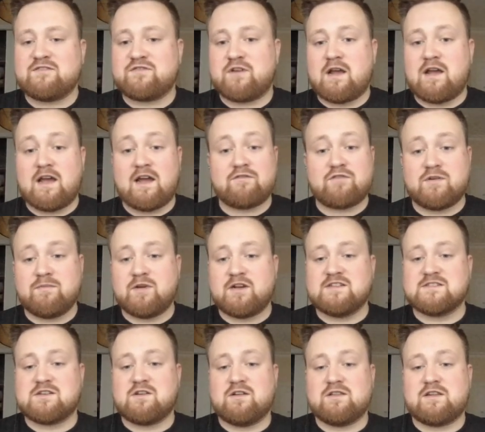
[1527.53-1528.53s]
everybody's
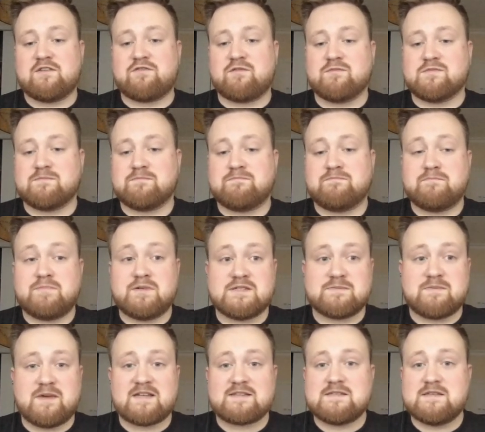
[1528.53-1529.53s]
got a different
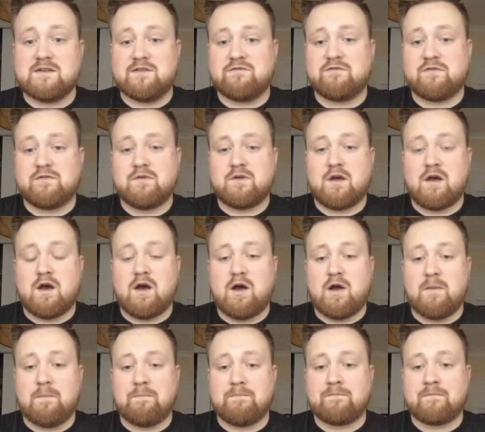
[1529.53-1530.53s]
perspective.
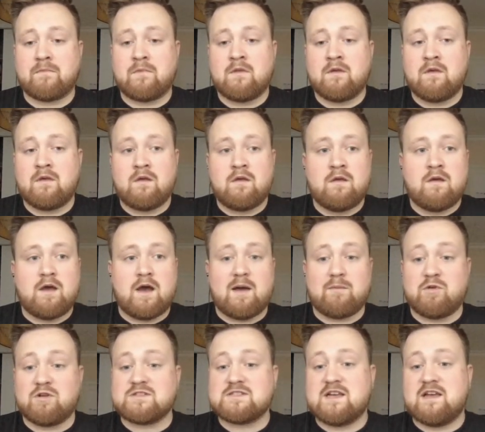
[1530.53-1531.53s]
I'm
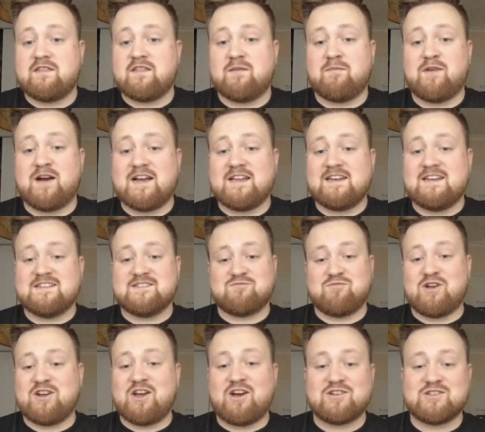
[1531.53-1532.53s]
not saying that mine is
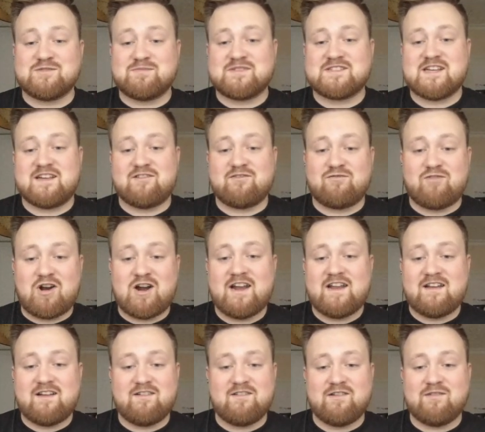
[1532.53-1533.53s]
100% right
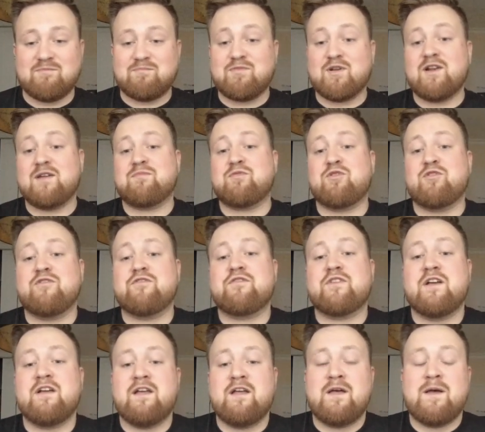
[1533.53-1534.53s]
and bulletproof,
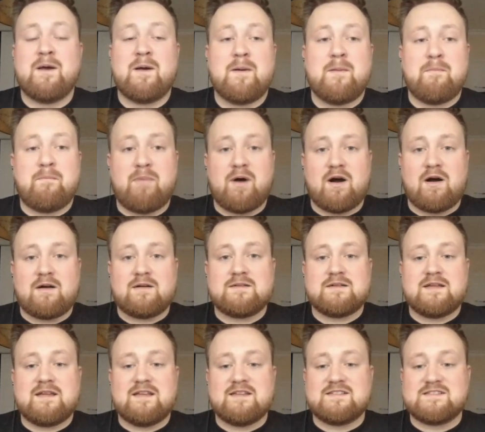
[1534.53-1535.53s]
but
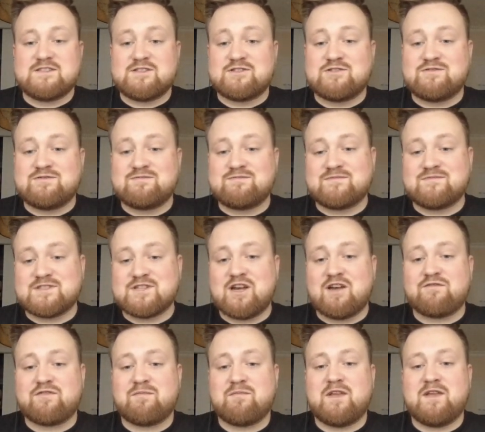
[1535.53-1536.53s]
it's
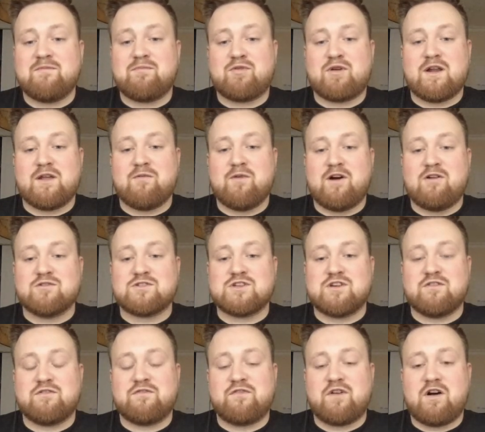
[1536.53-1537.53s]
serving me pretty well so
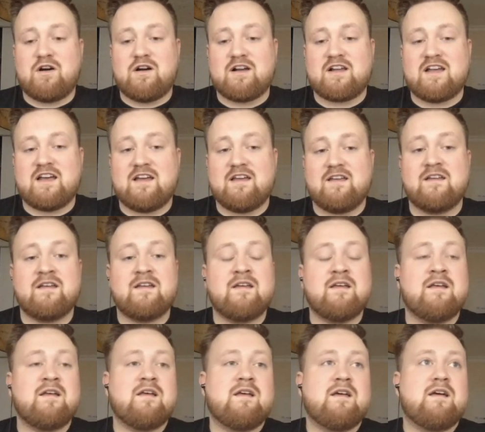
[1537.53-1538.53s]
far. Okay,
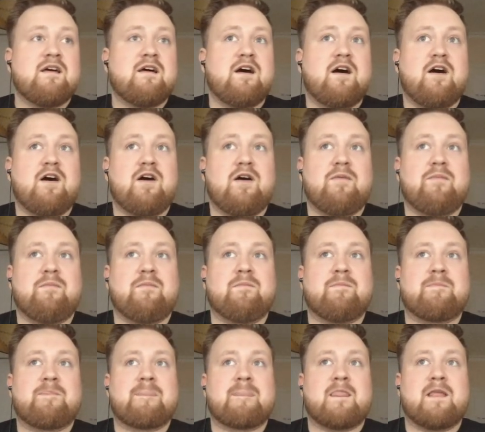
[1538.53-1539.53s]
and
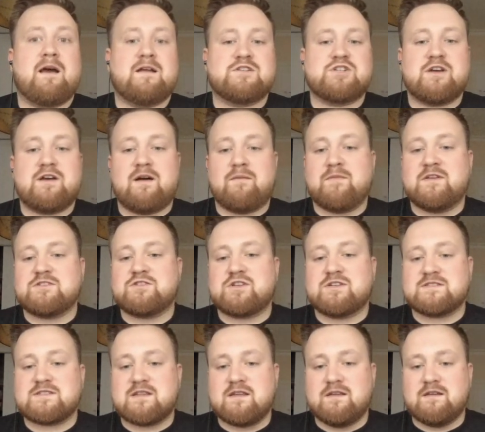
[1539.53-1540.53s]
yeah, I'm
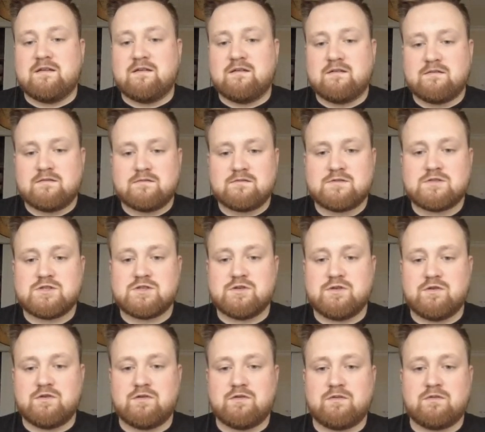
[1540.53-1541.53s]
interested
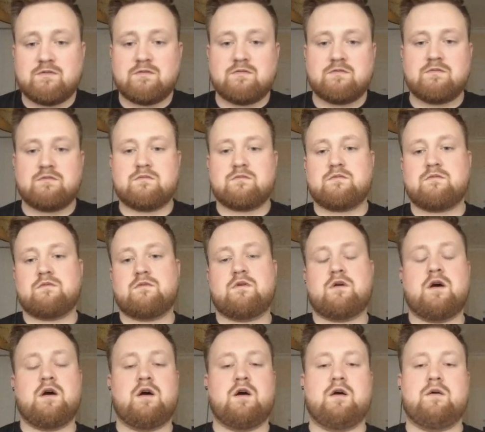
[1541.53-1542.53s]
to,
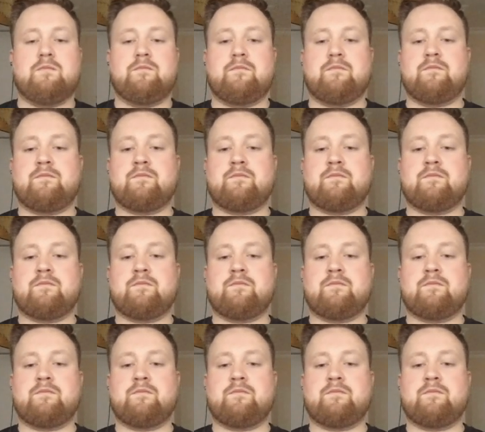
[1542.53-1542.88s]
um,